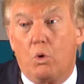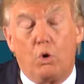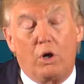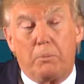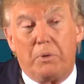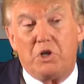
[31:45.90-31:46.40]
we're
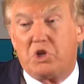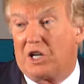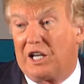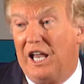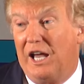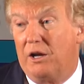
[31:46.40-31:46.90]
all a bunch
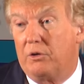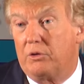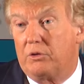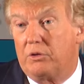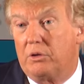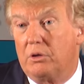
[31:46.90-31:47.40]
of
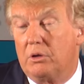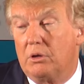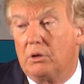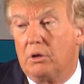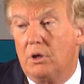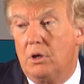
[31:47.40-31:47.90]
clowns.
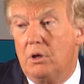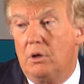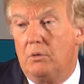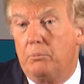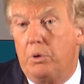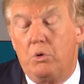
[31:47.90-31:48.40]

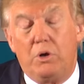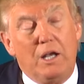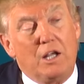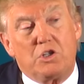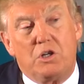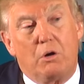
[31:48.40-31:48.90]
Putin
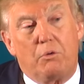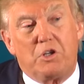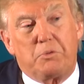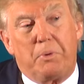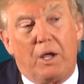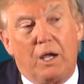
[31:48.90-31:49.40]
has no
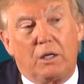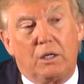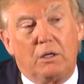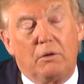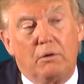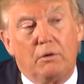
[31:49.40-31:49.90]

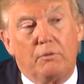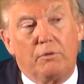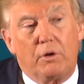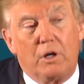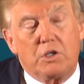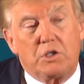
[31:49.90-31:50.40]
respect
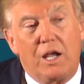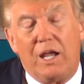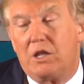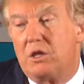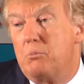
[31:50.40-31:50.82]
for us. I had